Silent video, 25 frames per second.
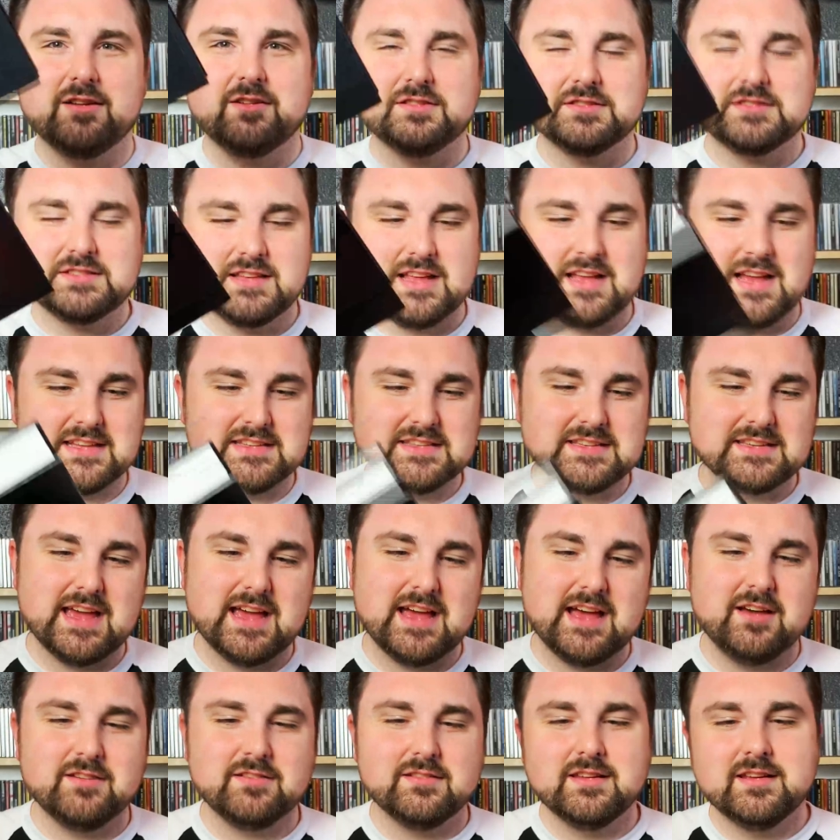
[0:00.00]
all slides
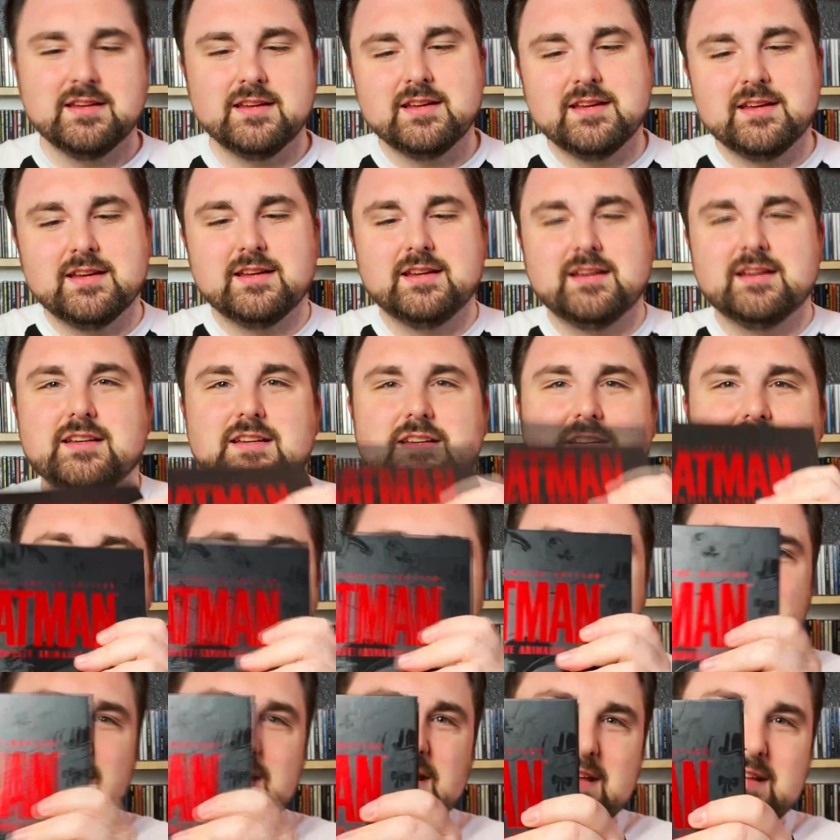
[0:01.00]
out.
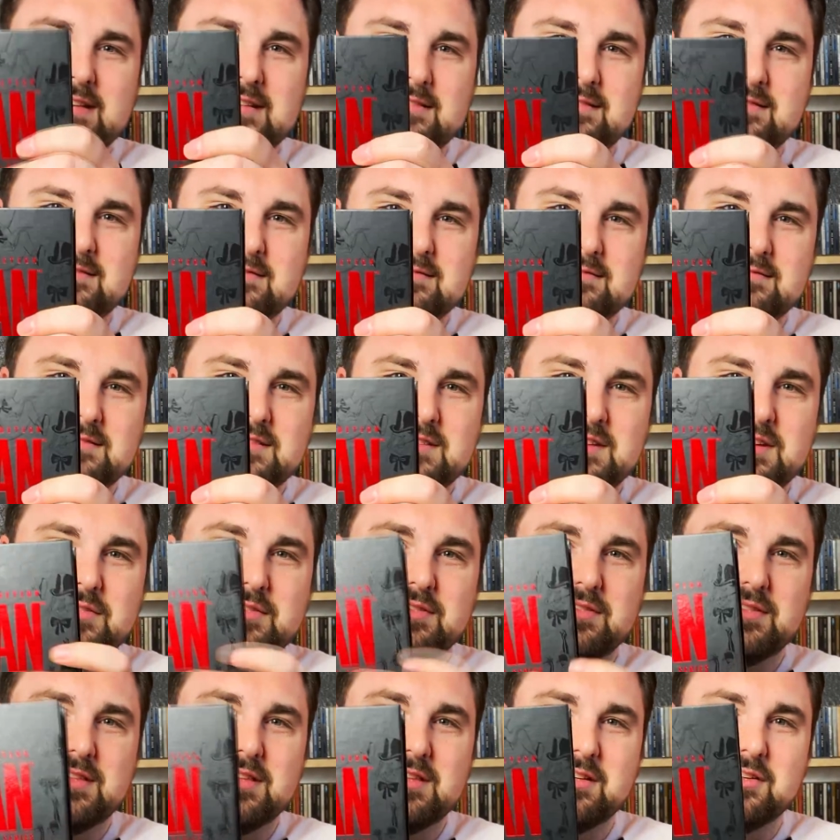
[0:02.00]
You get,
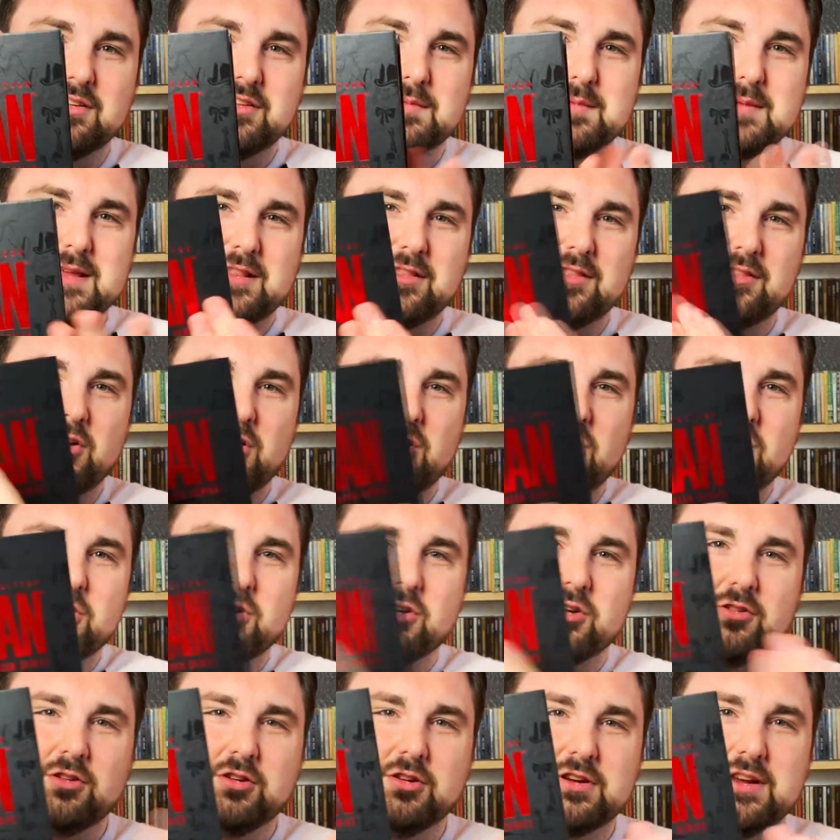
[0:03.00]
the little bit
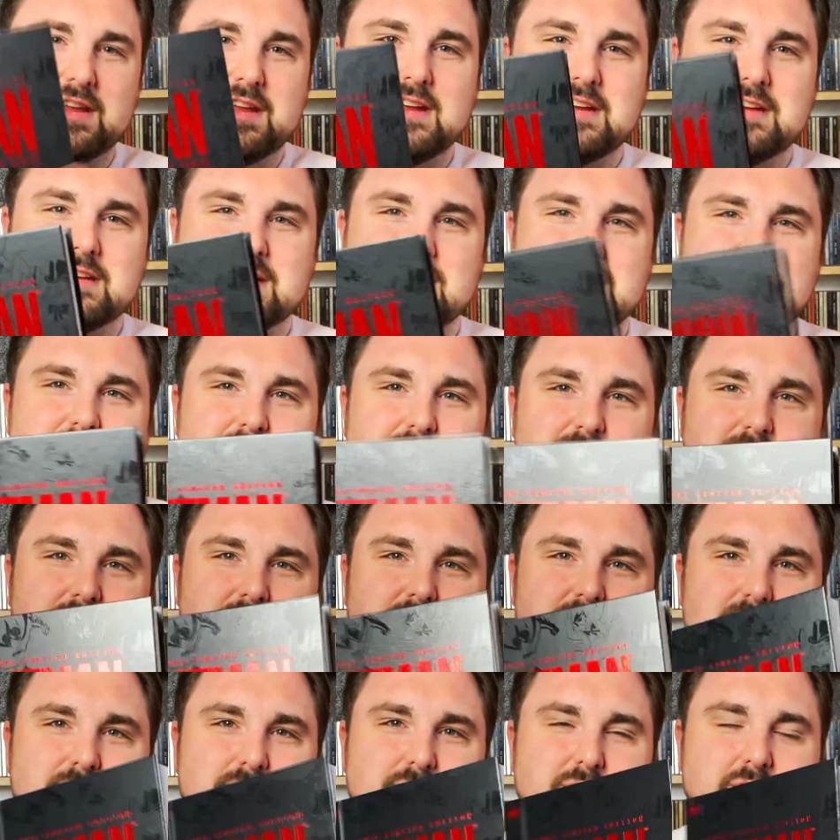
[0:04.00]
longer looking
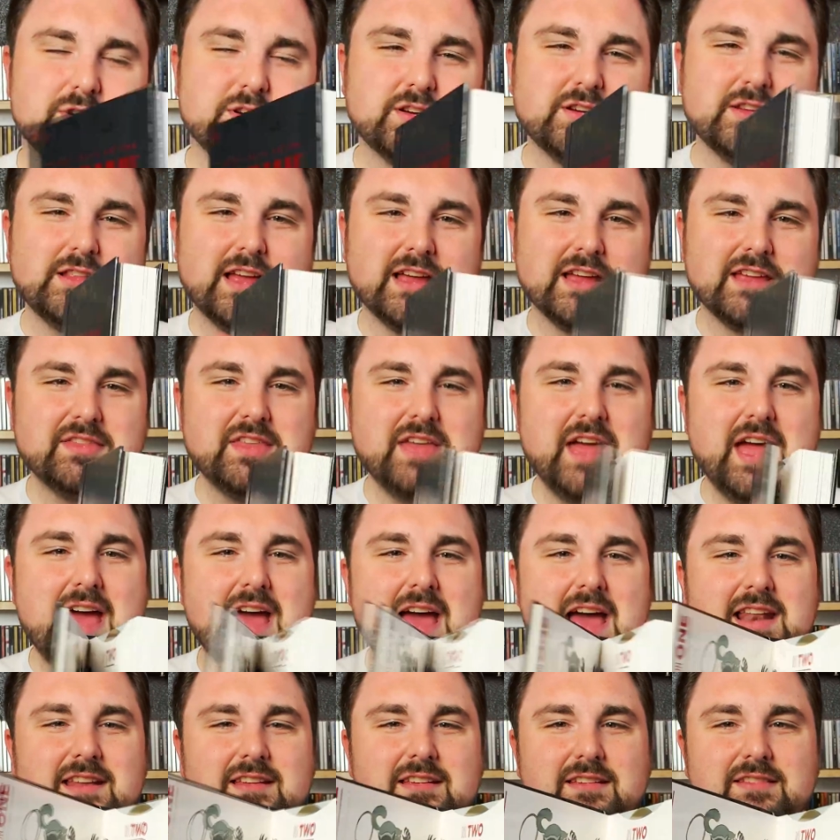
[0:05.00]
book like
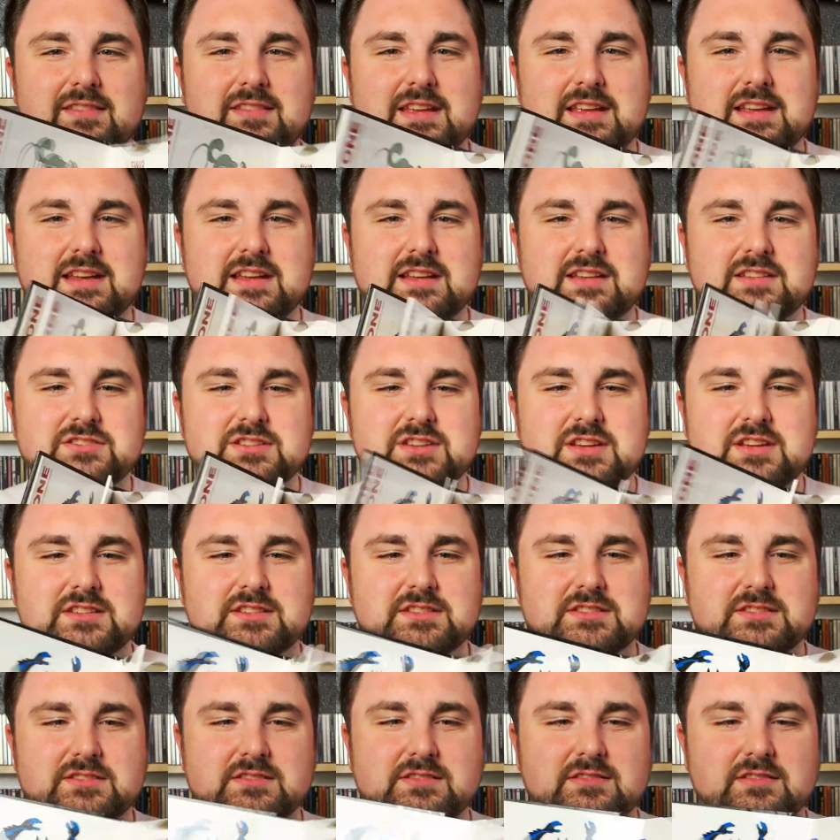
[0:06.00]
that. And then it
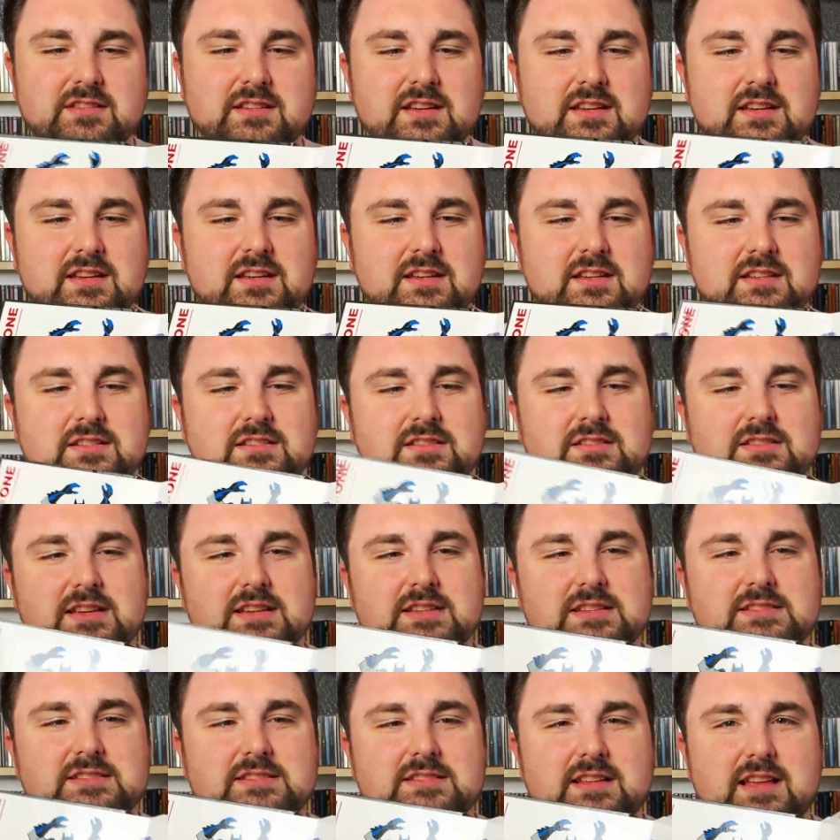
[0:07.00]
just
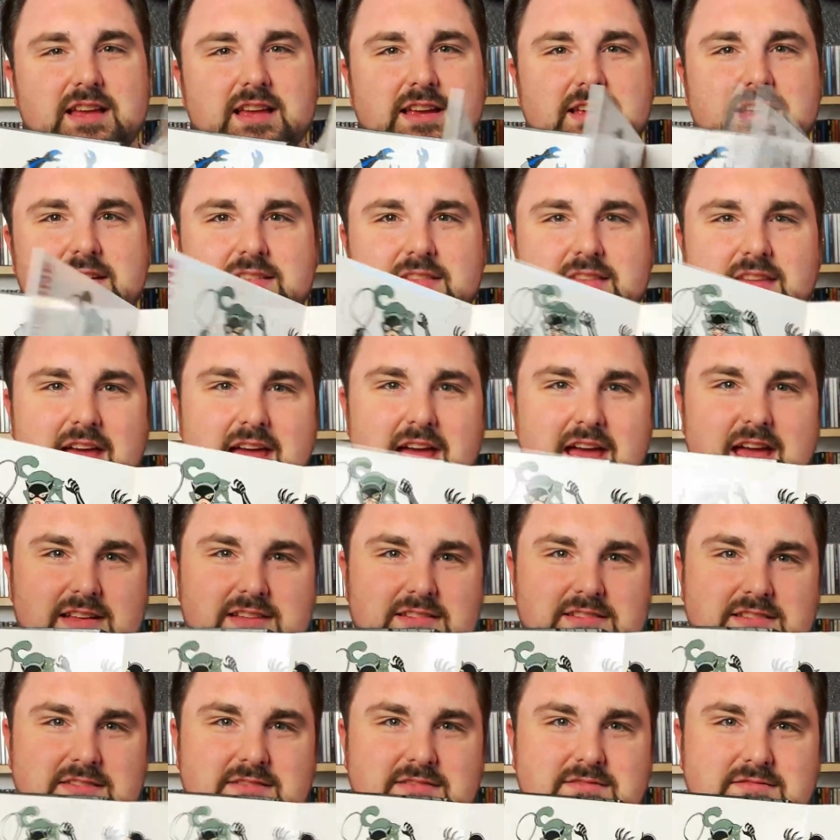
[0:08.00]
does like
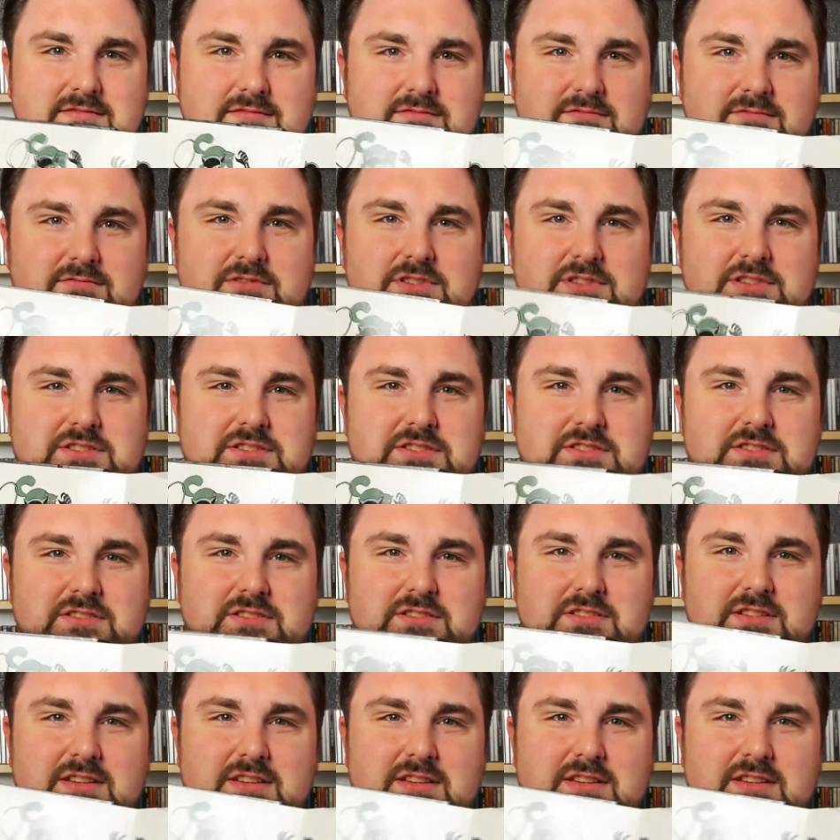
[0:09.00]
that, which